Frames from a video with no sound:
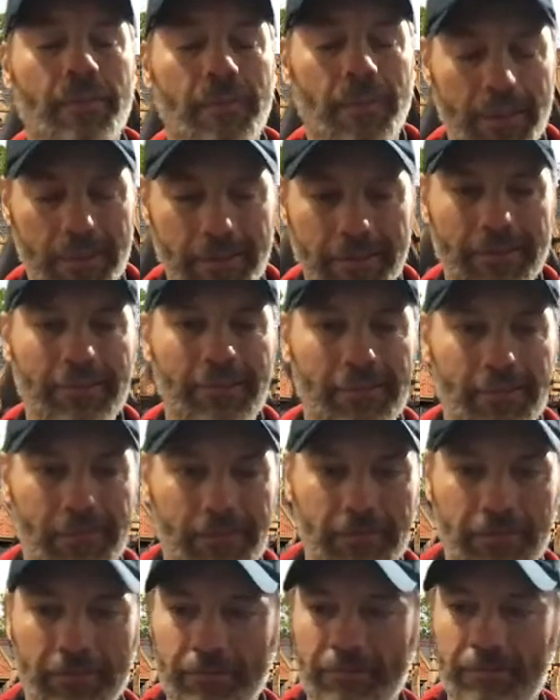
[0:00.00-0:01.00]
We got
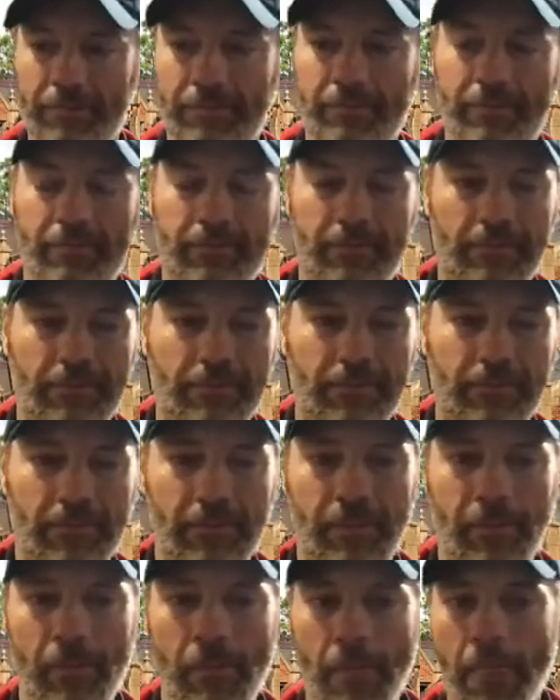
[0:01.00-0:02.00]
up at
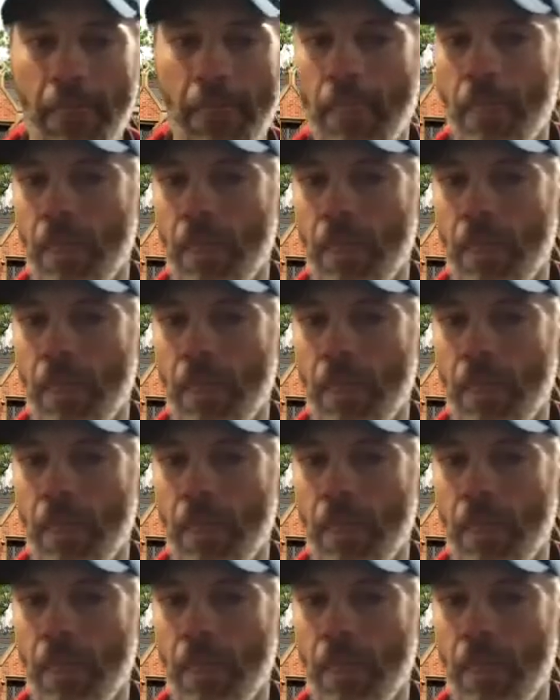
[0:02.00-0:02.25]
I don't even